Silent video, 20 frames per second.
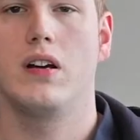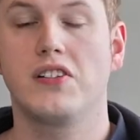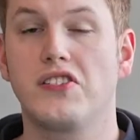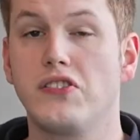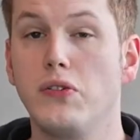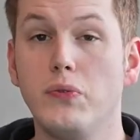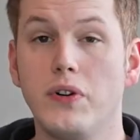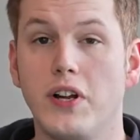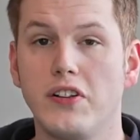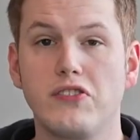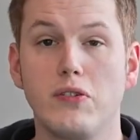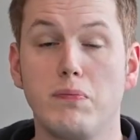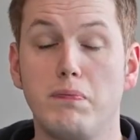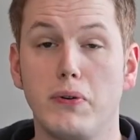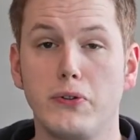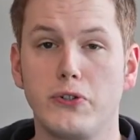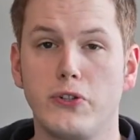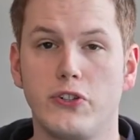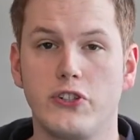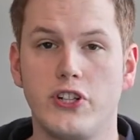As soon as you
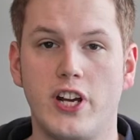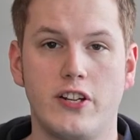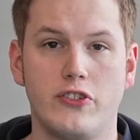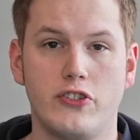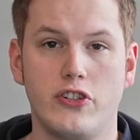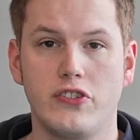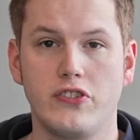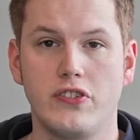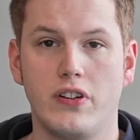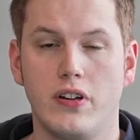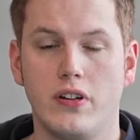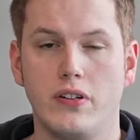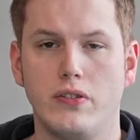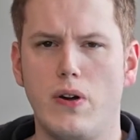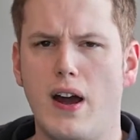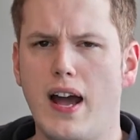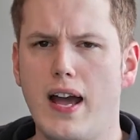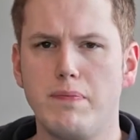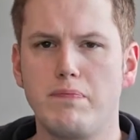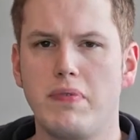push your changes,
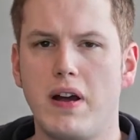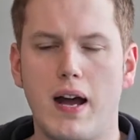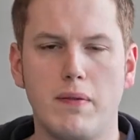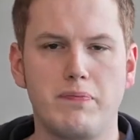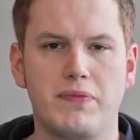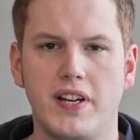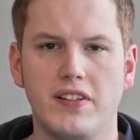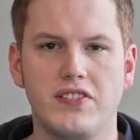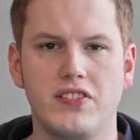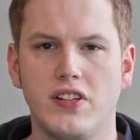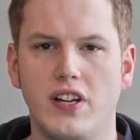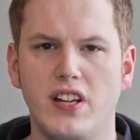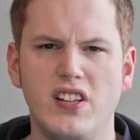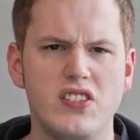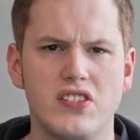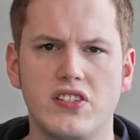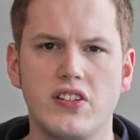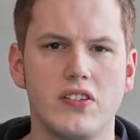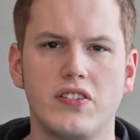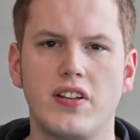your app updates
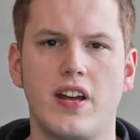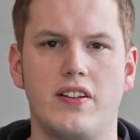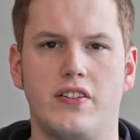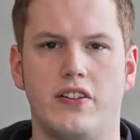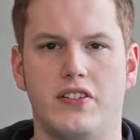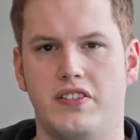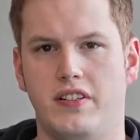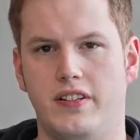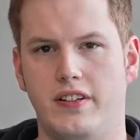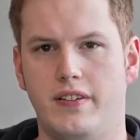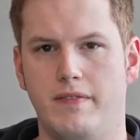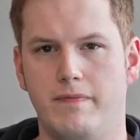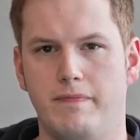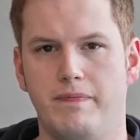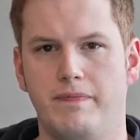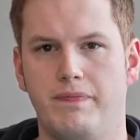instantaneously.